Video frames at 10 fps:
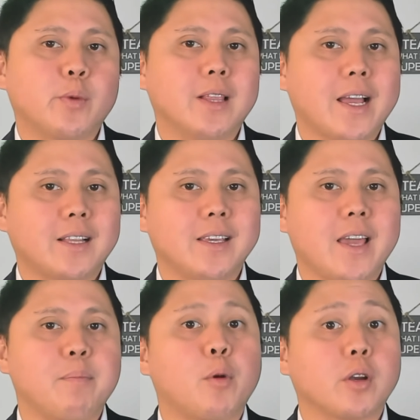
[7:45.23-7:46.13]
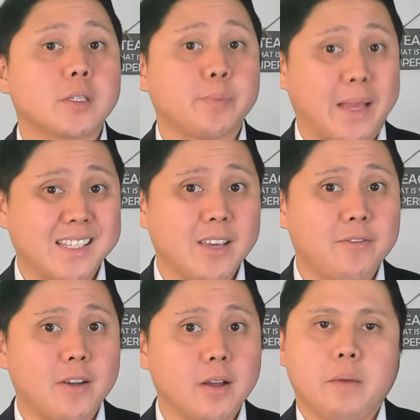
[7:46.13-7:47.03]
will likely get more
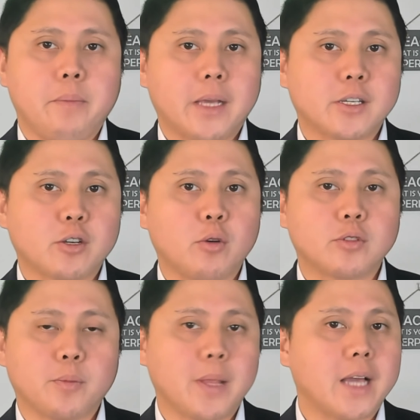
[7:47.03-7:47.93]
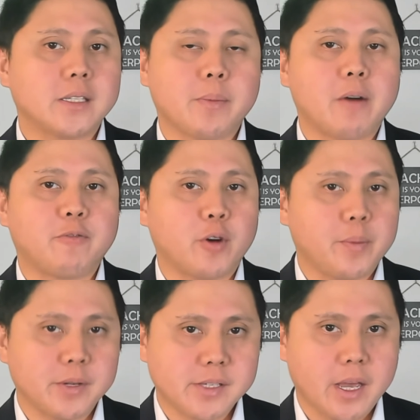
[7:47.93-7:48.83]
expensive. Mexico supplies about
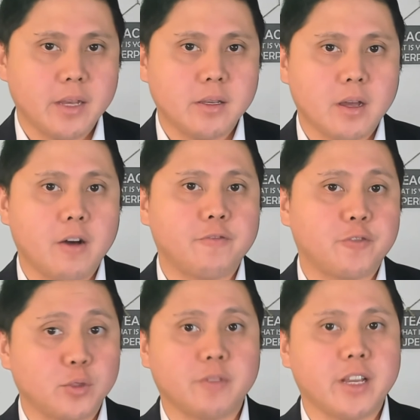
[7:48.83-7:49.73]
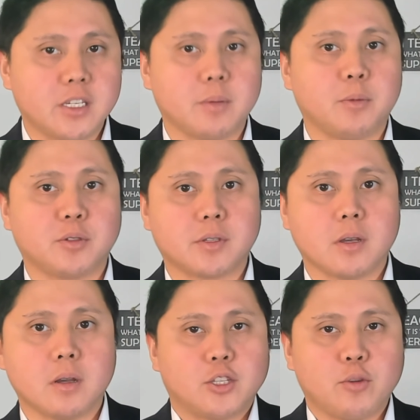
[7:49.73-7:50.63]
40% of fruits and vegetables.
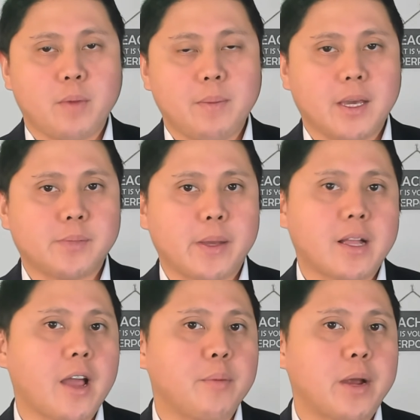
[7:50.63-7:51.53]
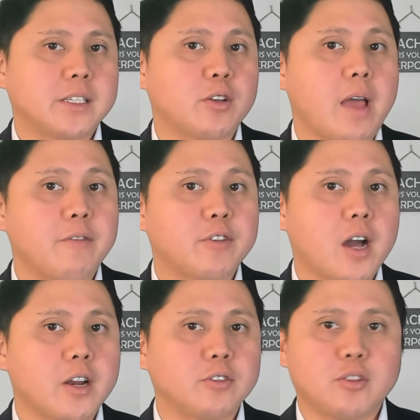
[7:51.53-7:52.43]
So maybe expect higher prices on
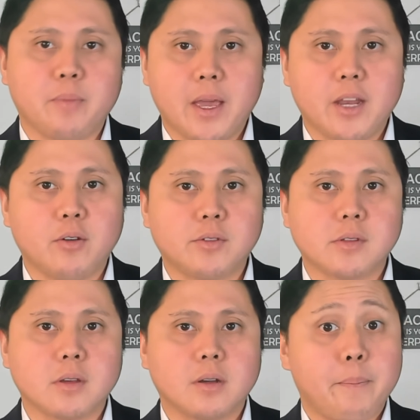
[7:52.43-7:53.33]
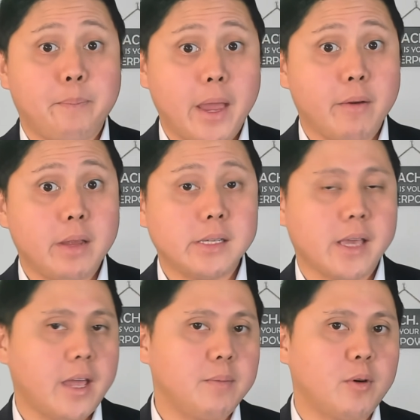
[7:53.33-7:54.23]
avocados, tomatoes, berries,
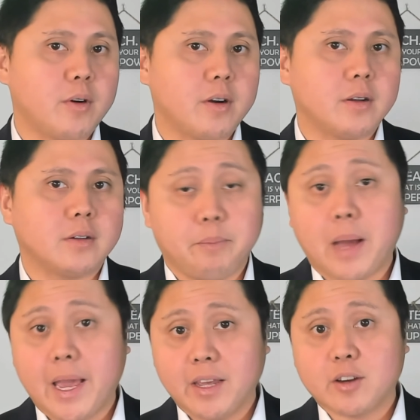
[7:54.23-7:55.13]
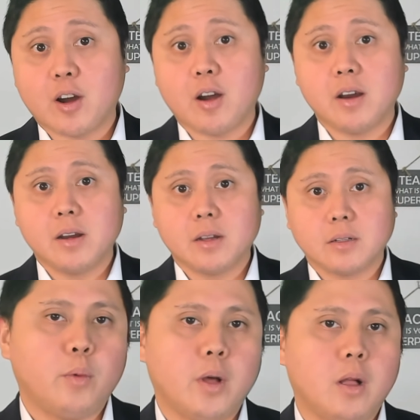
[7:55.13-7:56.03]
and more. Buying a car?
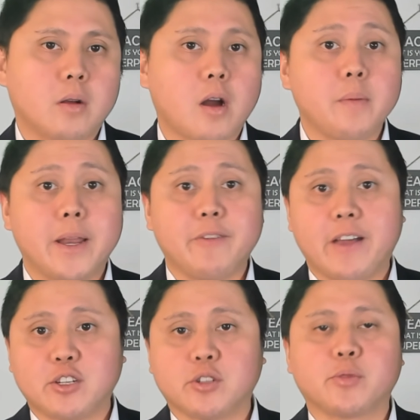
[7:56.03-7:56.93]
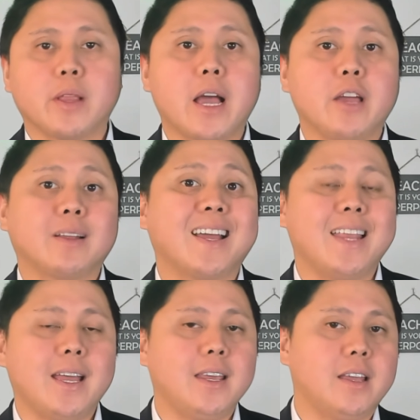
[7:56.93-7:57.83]
Well, car manufacturers rely on
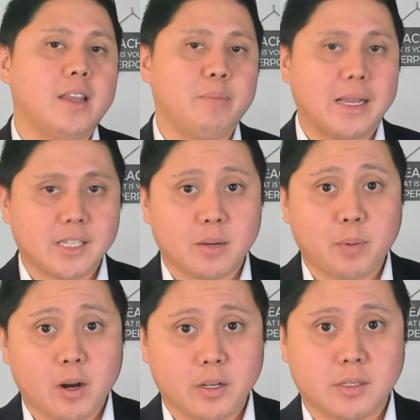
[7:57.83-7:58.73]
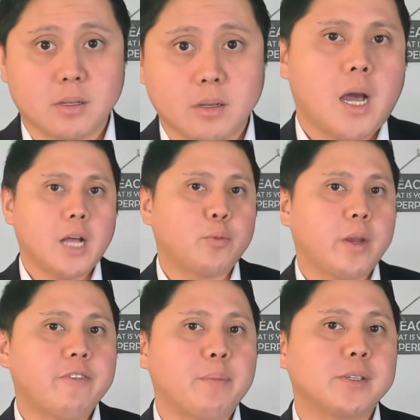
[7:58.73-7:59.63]
Canadian and Mexican parts. A
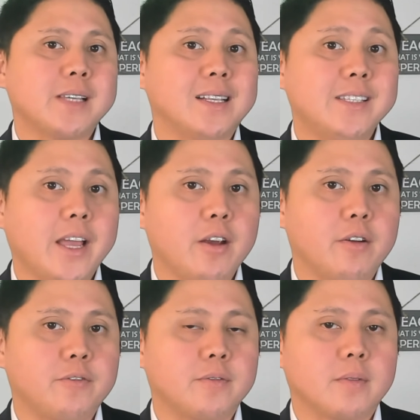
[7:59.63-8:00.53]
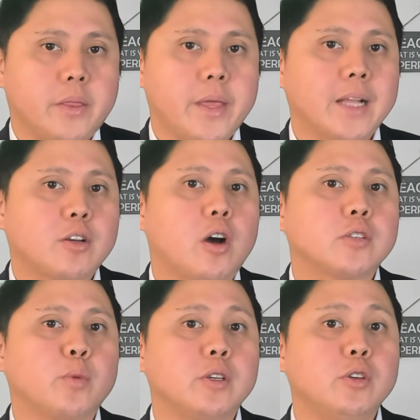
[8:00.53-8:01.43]
25% tariff, that cost will